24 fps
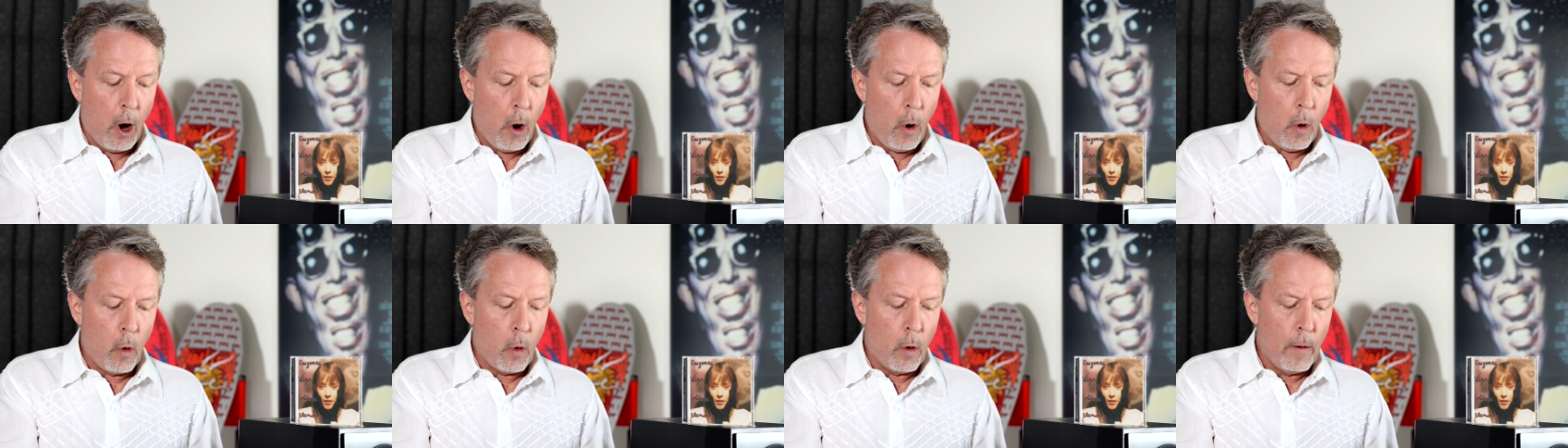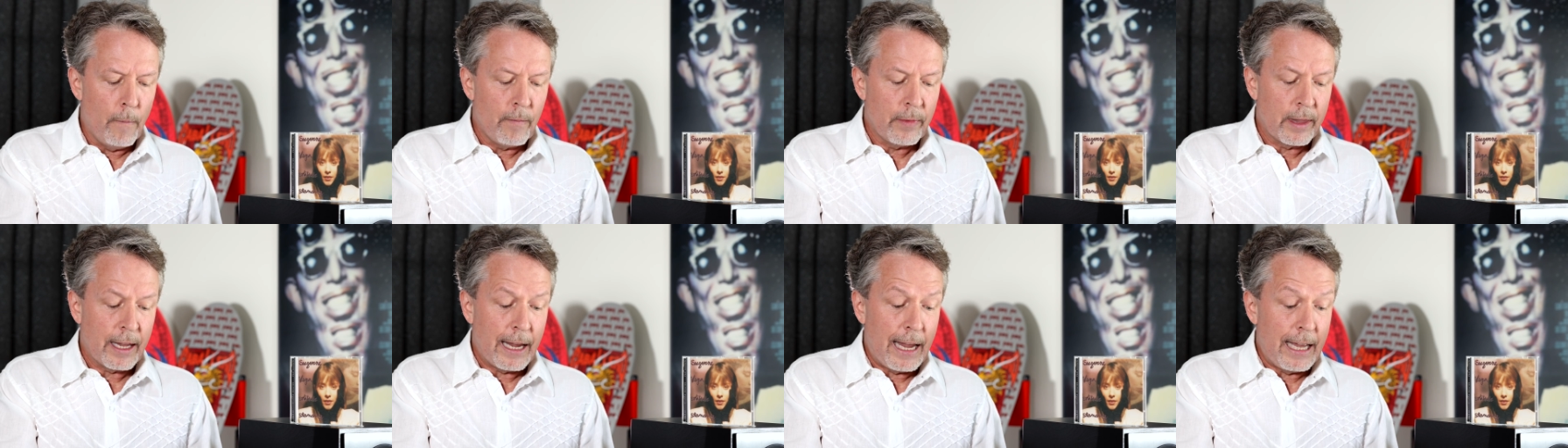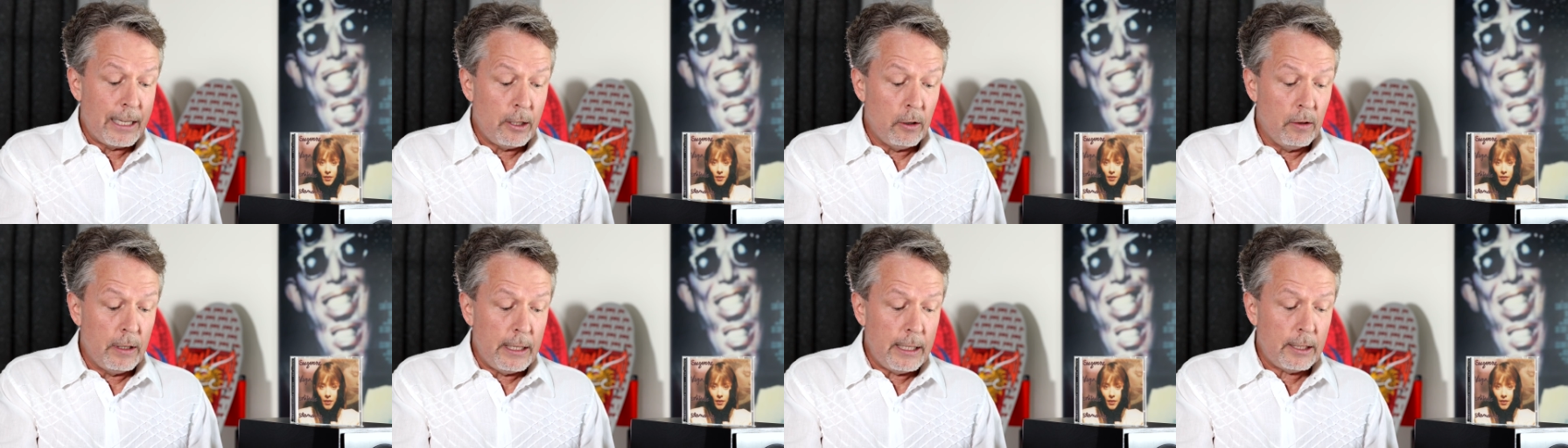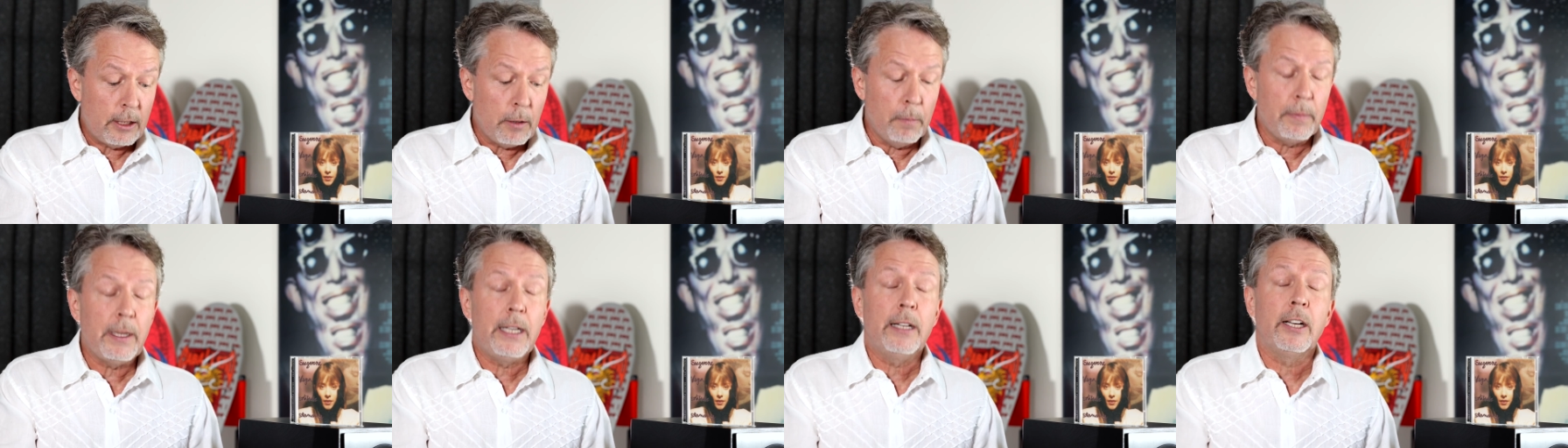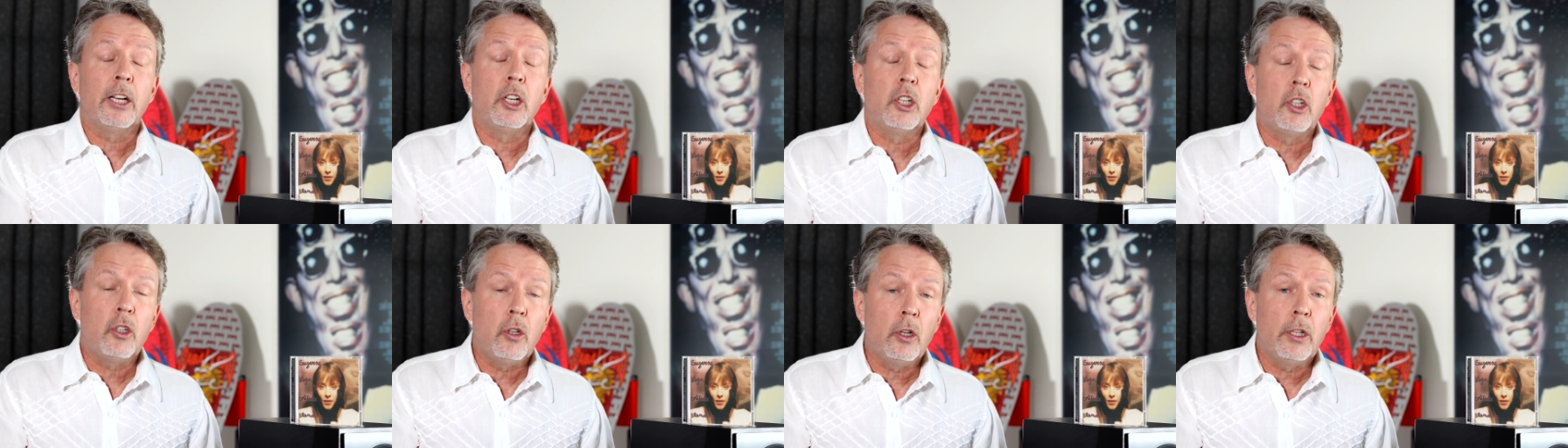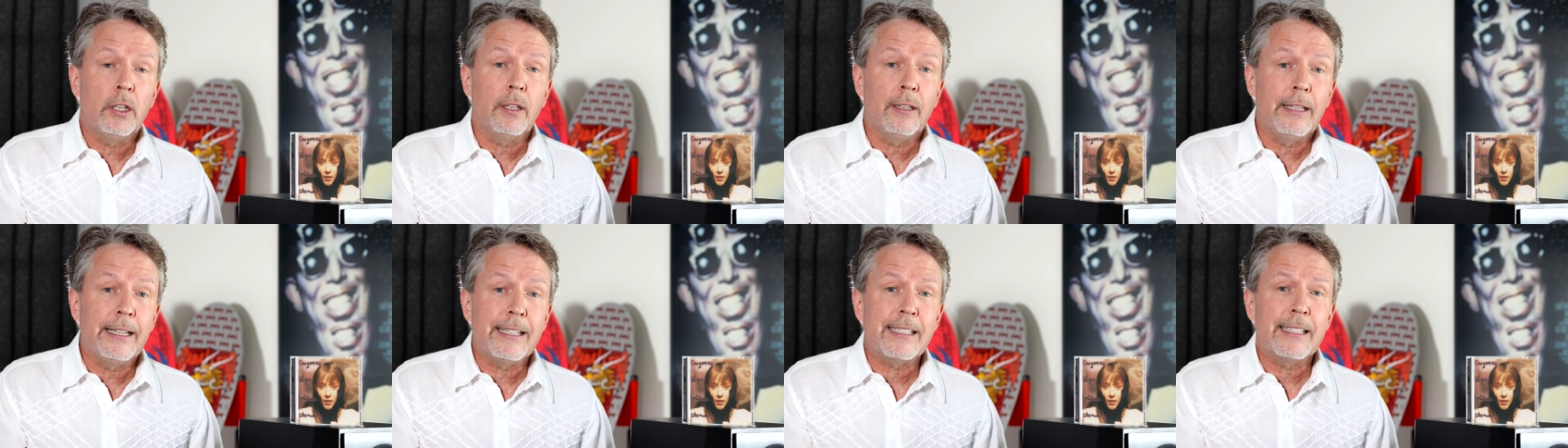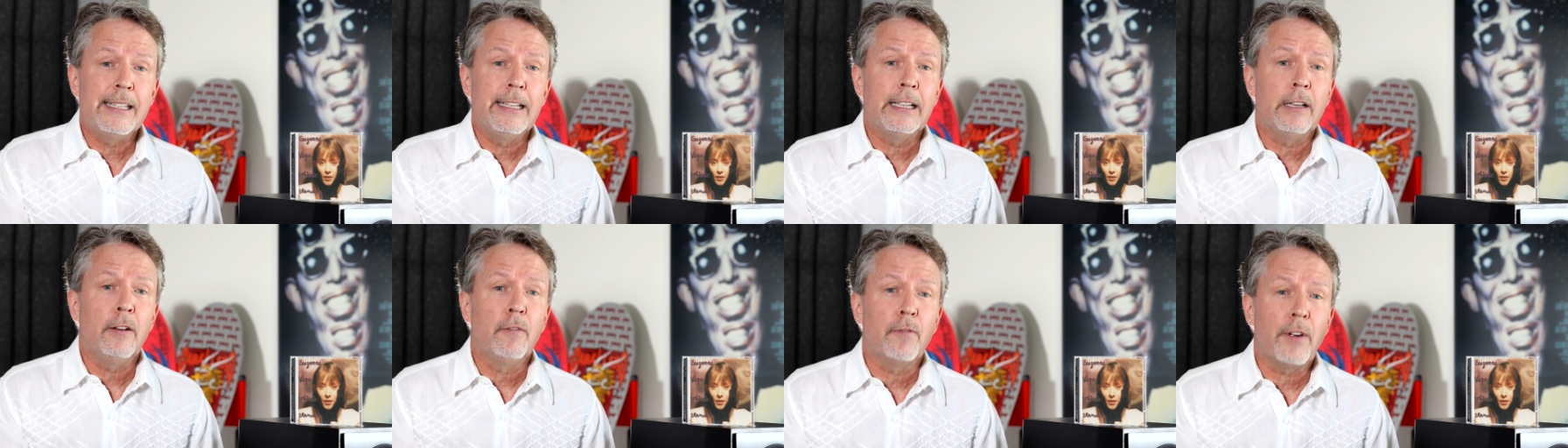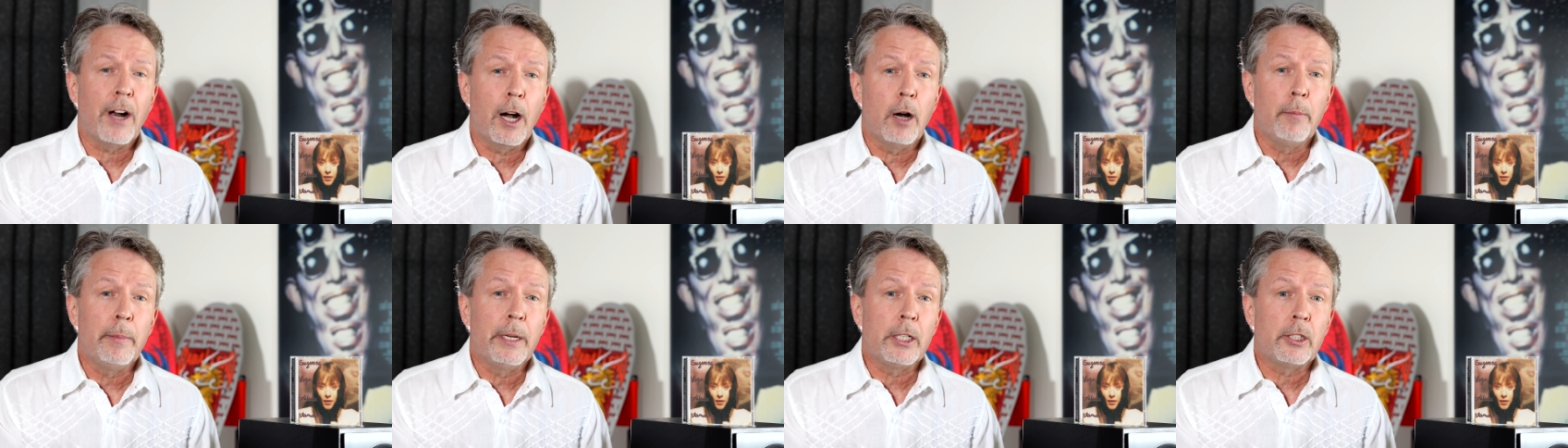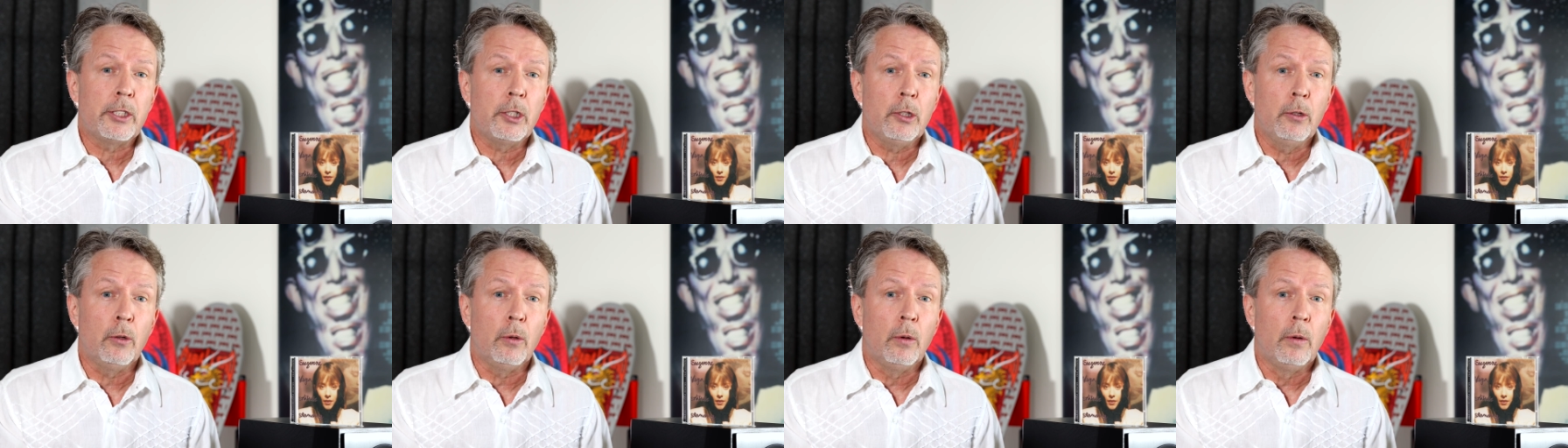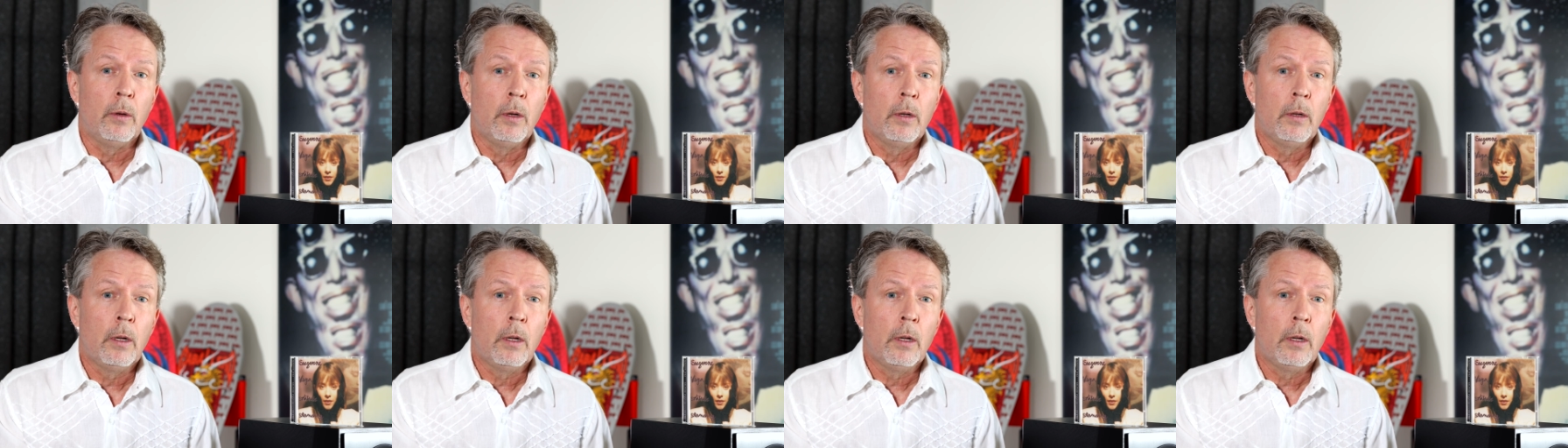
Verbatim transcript: Oh, and you need to be in a good listening environment too.